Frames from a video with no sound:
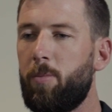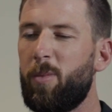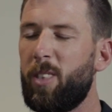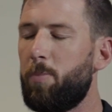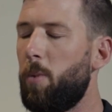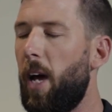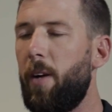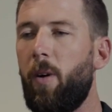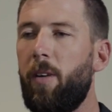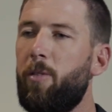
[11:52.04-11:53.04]
just play
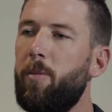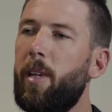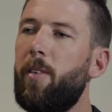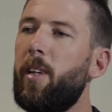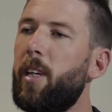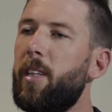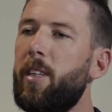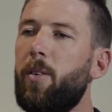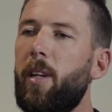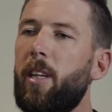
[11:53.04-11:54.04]
riding from then really. I
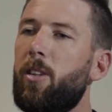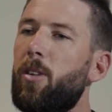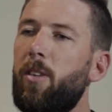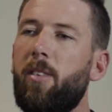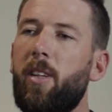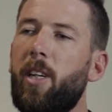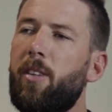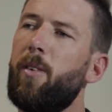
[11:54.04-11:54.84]
didn't do anything too serious.